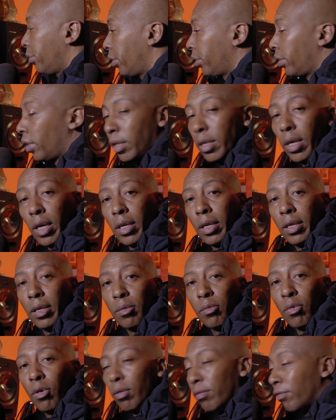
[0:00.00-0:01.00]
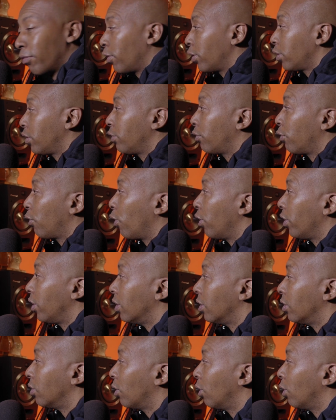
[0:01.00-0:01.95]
not that young anymore. I'm 44 years